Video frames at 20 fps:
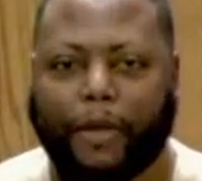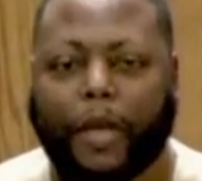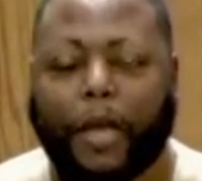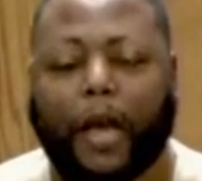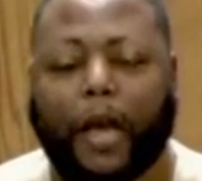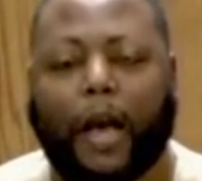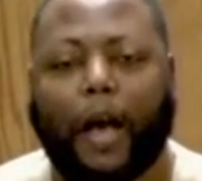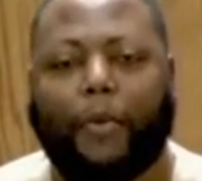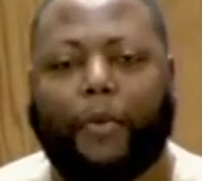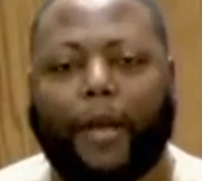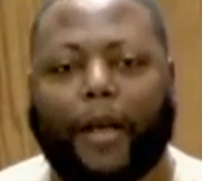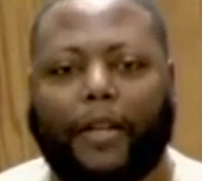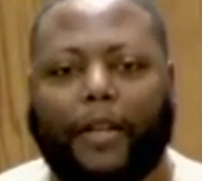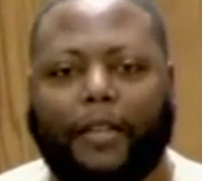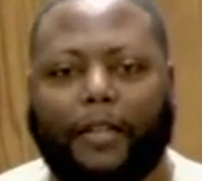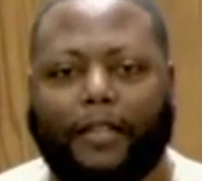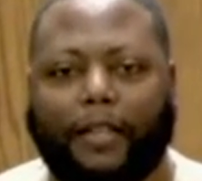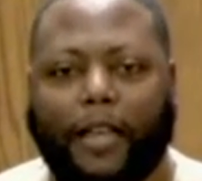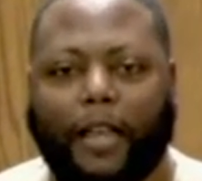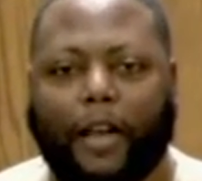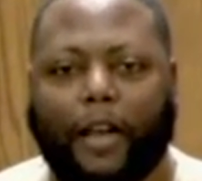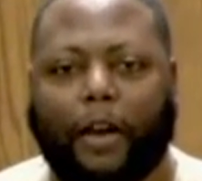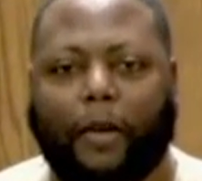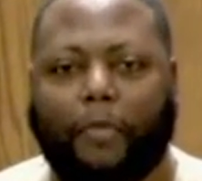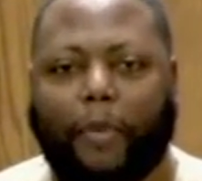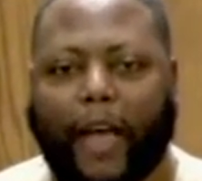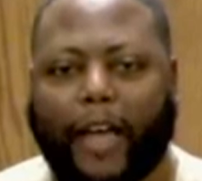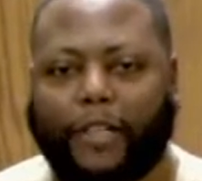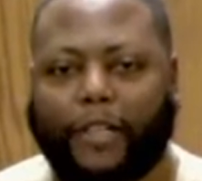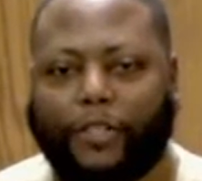I would like to thank our
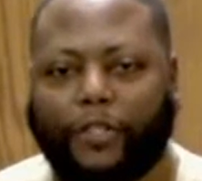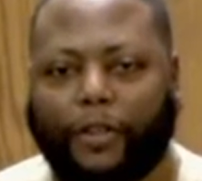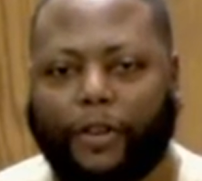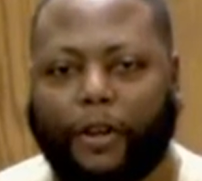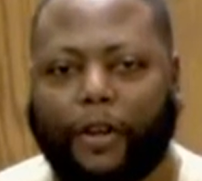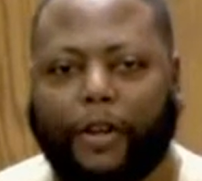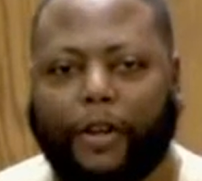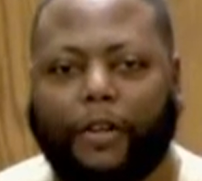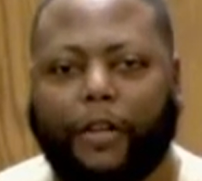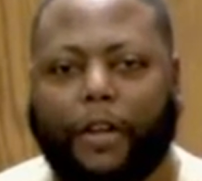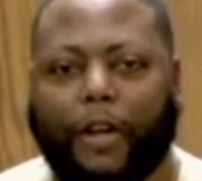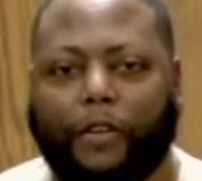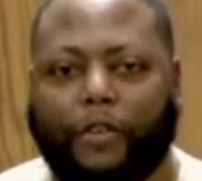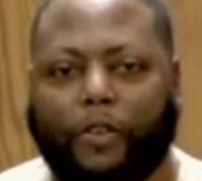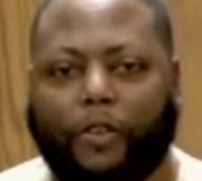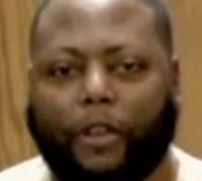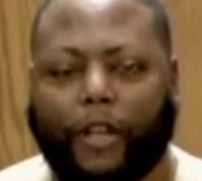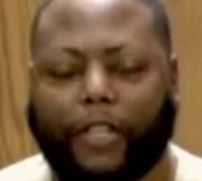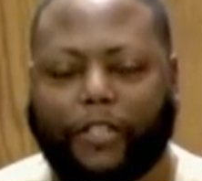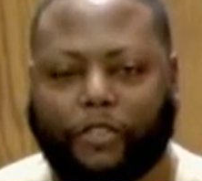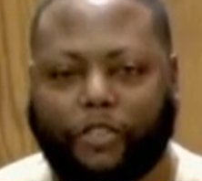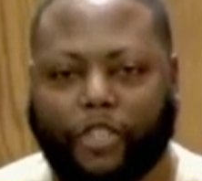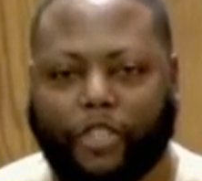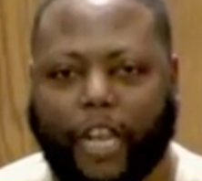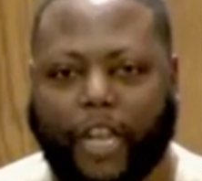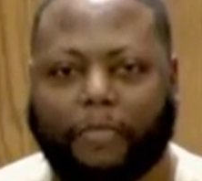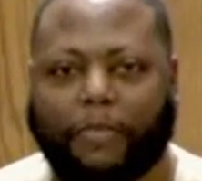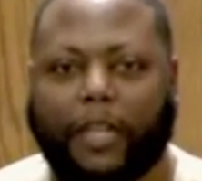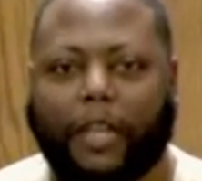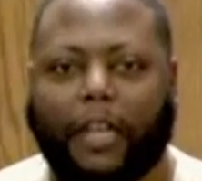pastor, Dr. Lester James
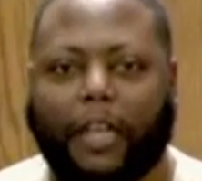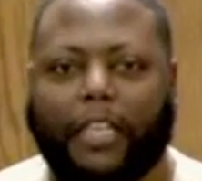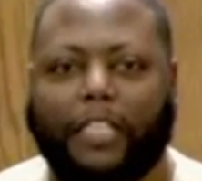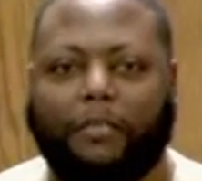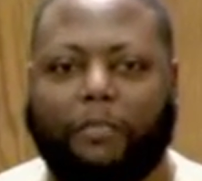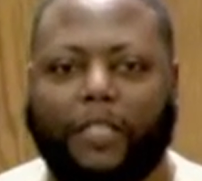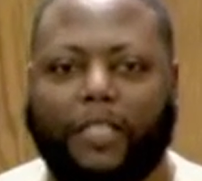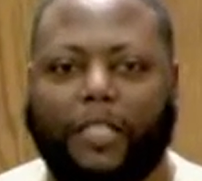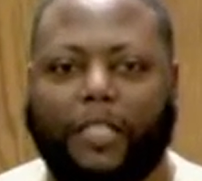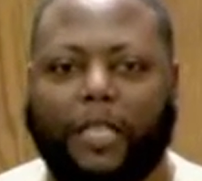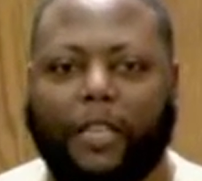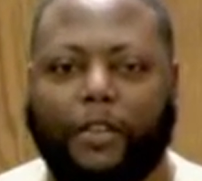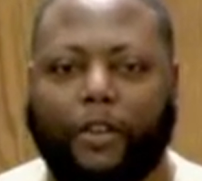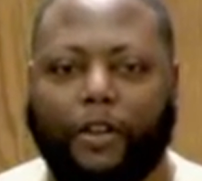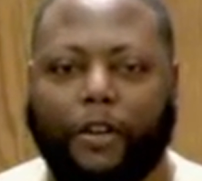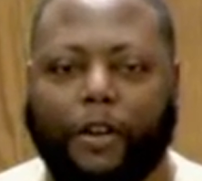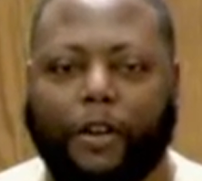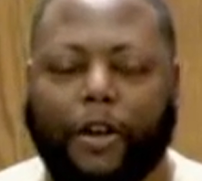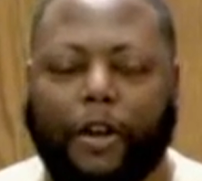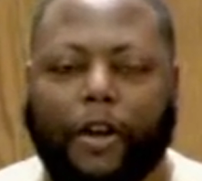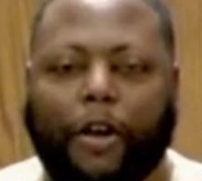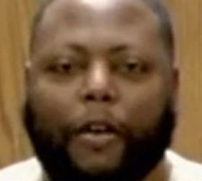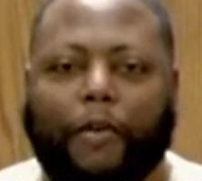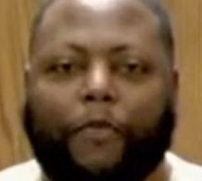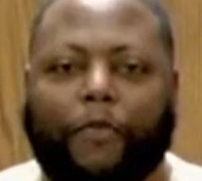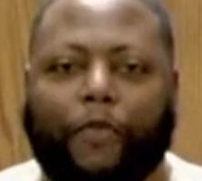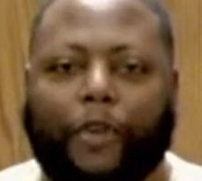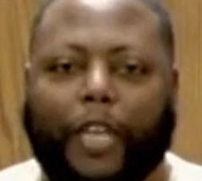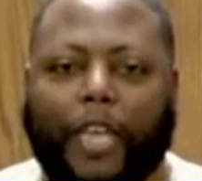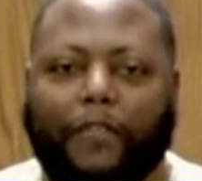Gillespie Sr., for
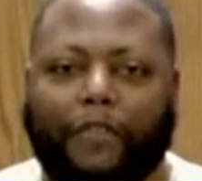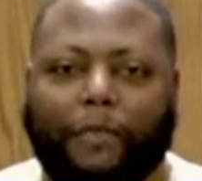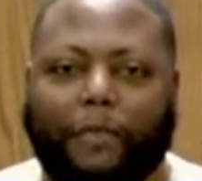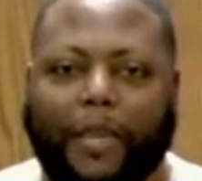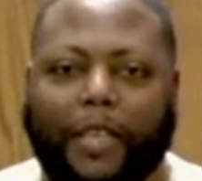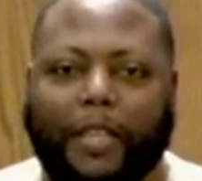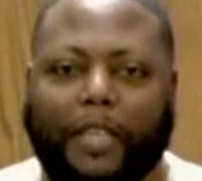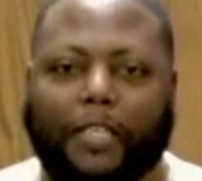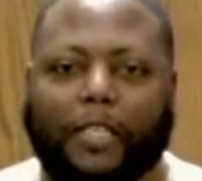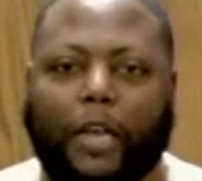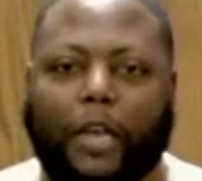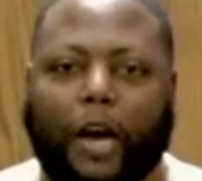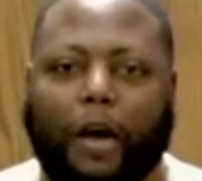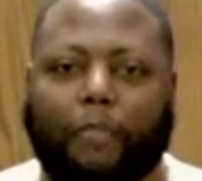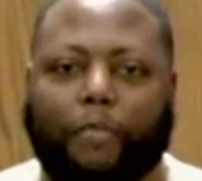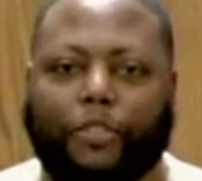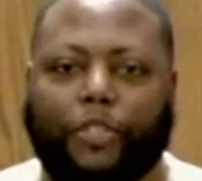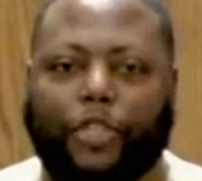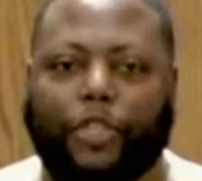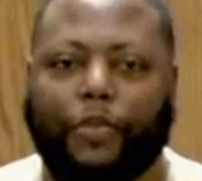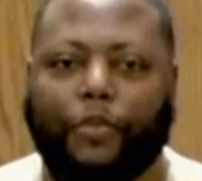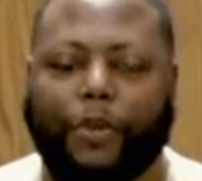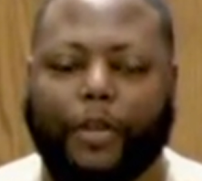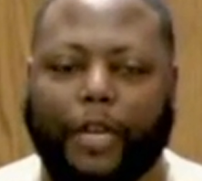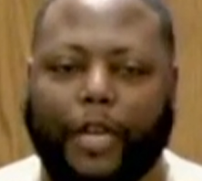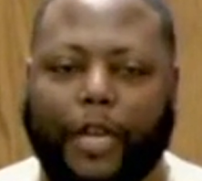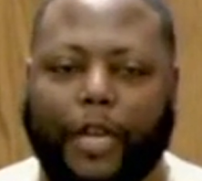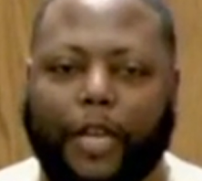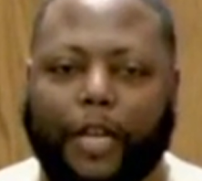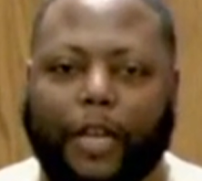giving me this opportunity
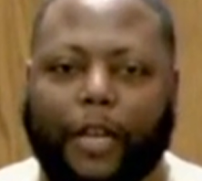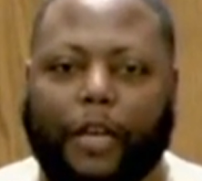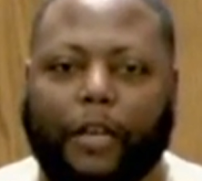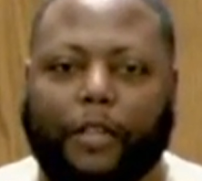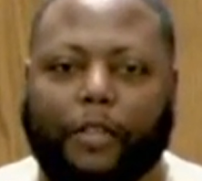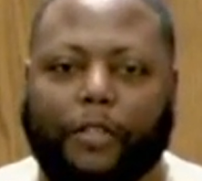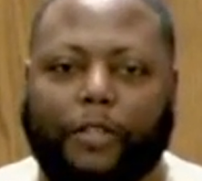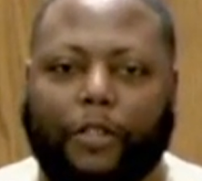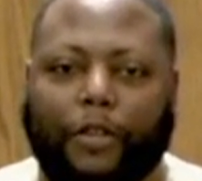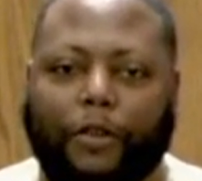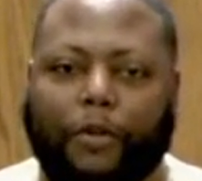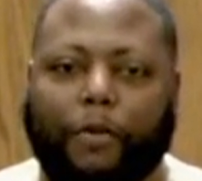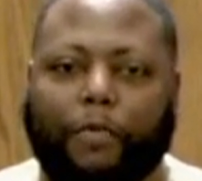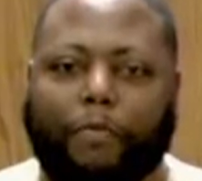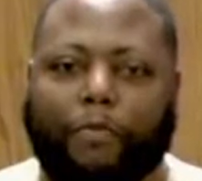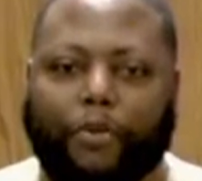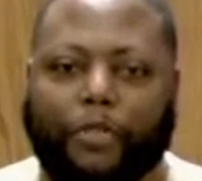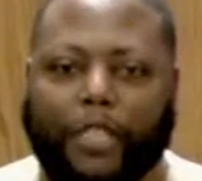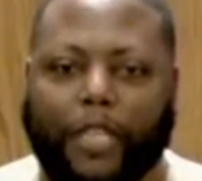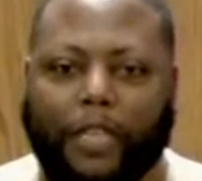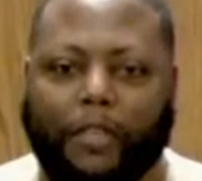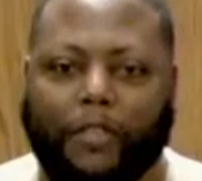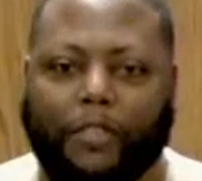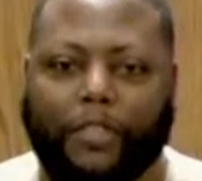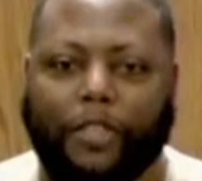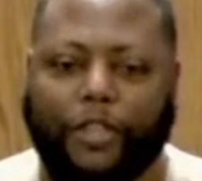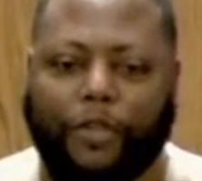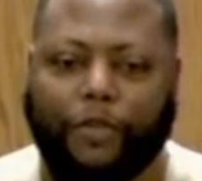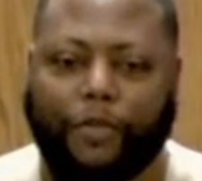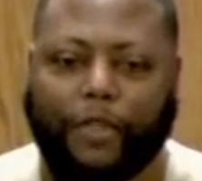to present to
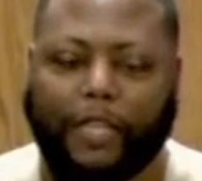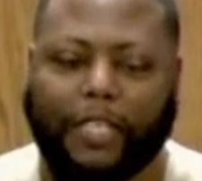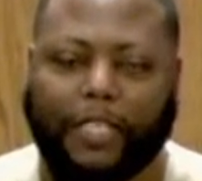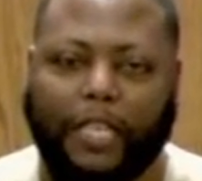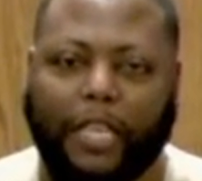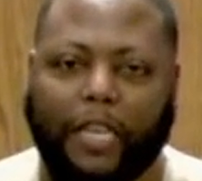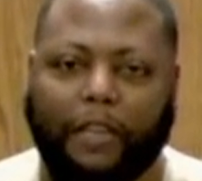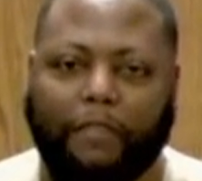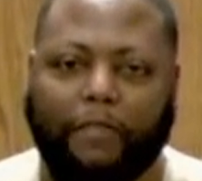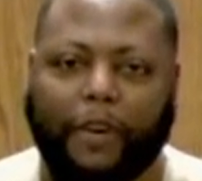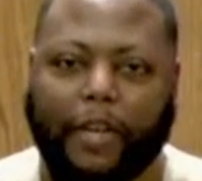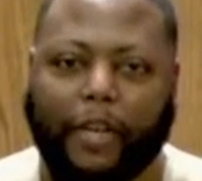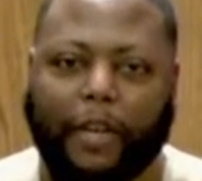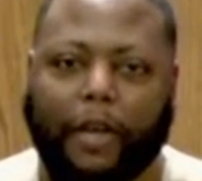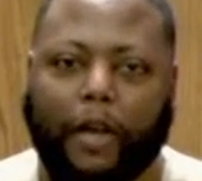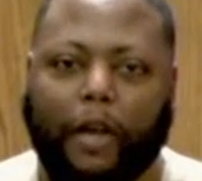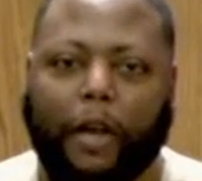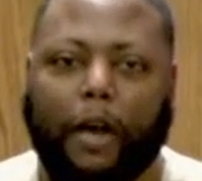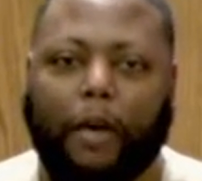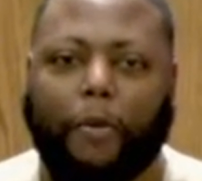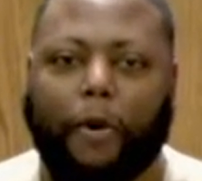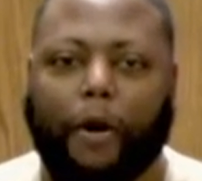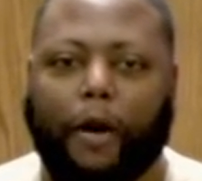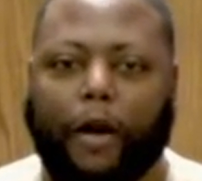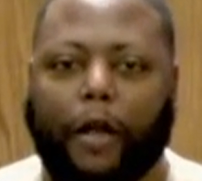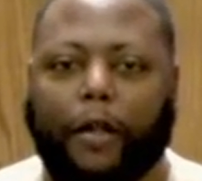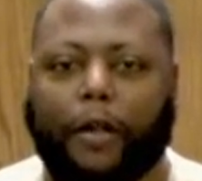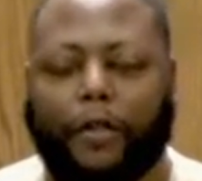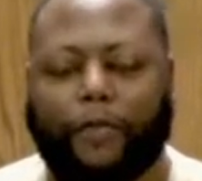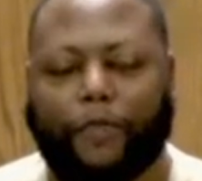you this evening upon
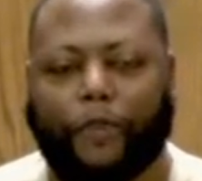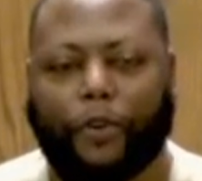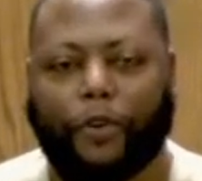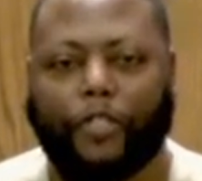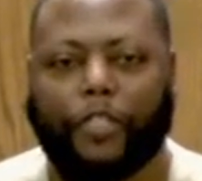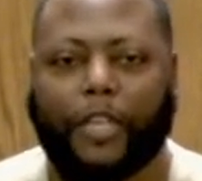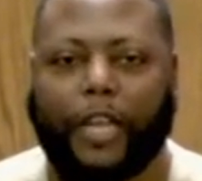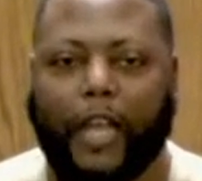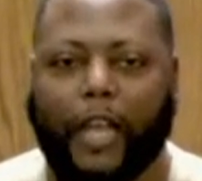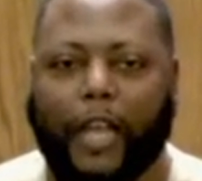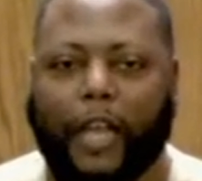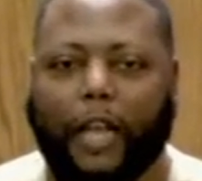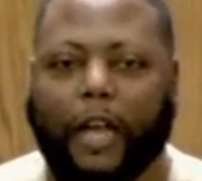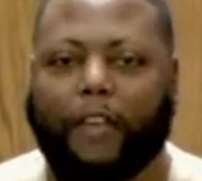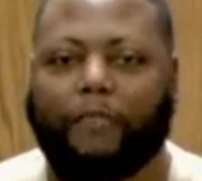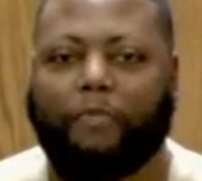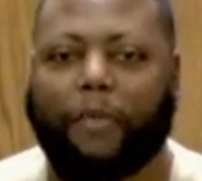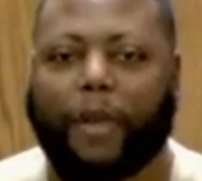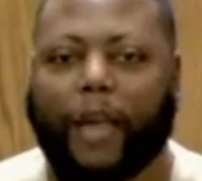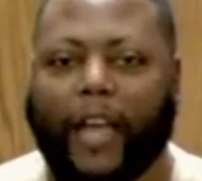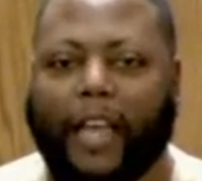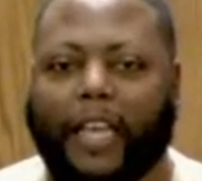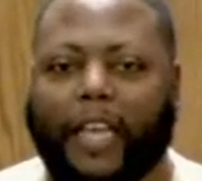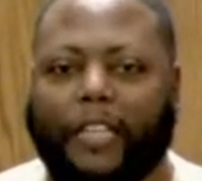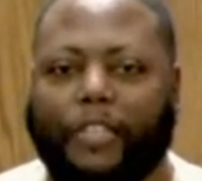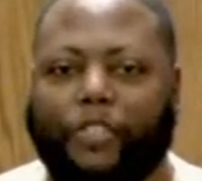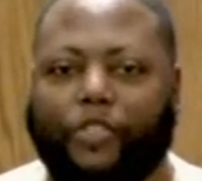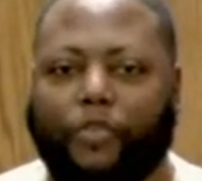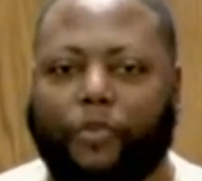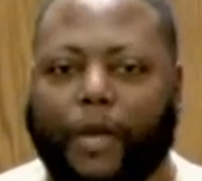the first day of Black
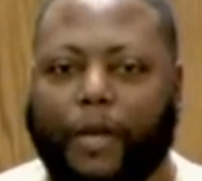History.